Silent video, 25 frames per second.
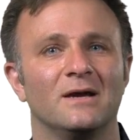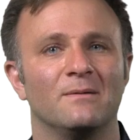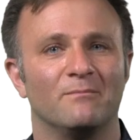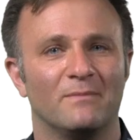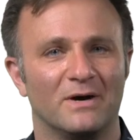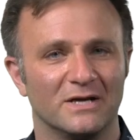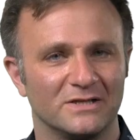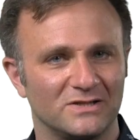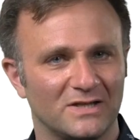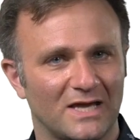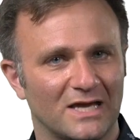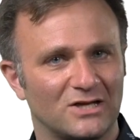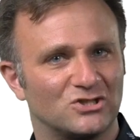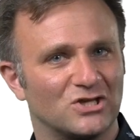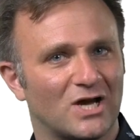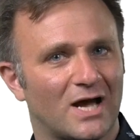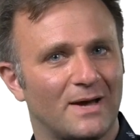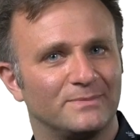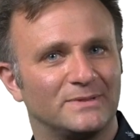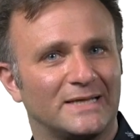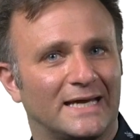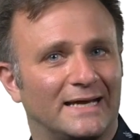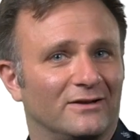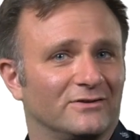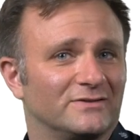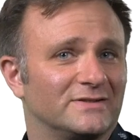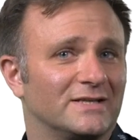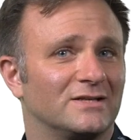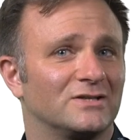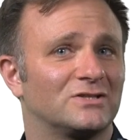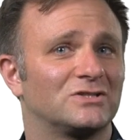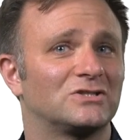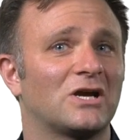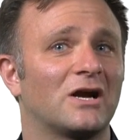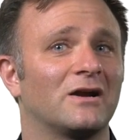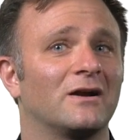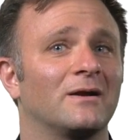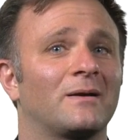Much like job titles at a
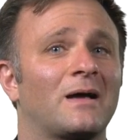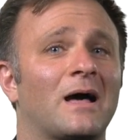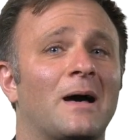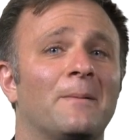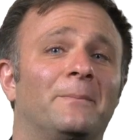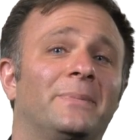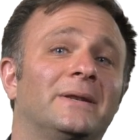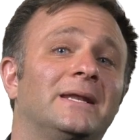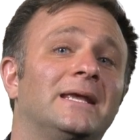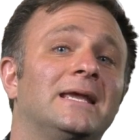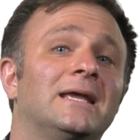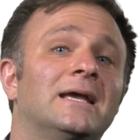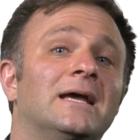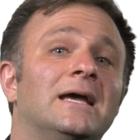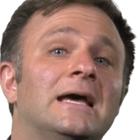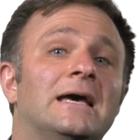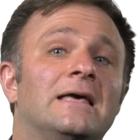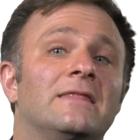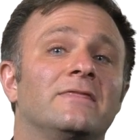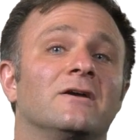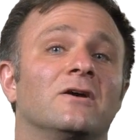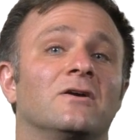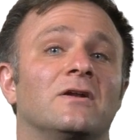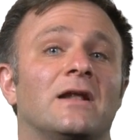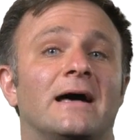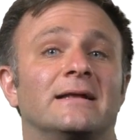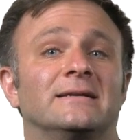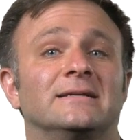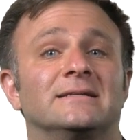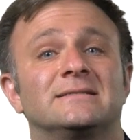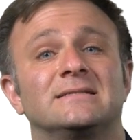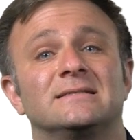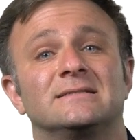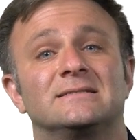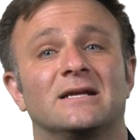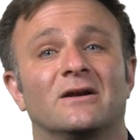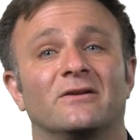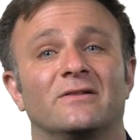startup company, they're not
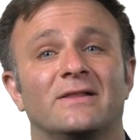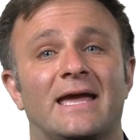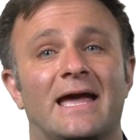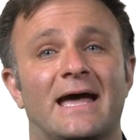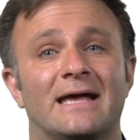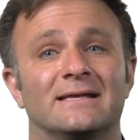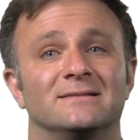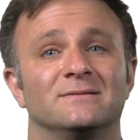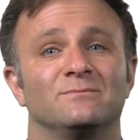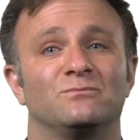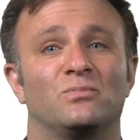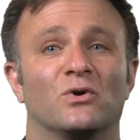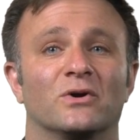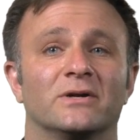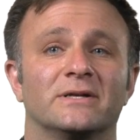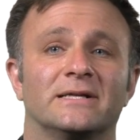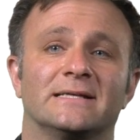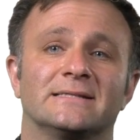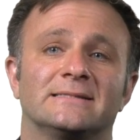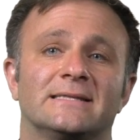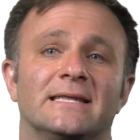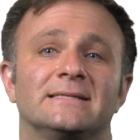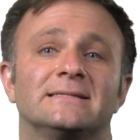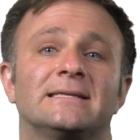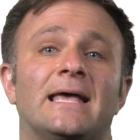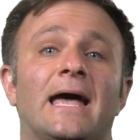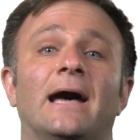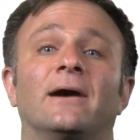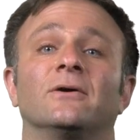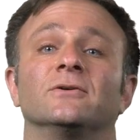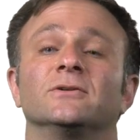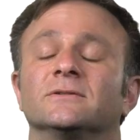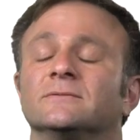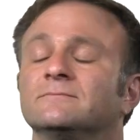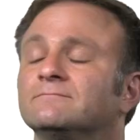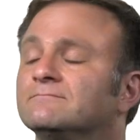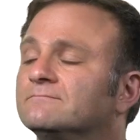necessarily as important as they sound.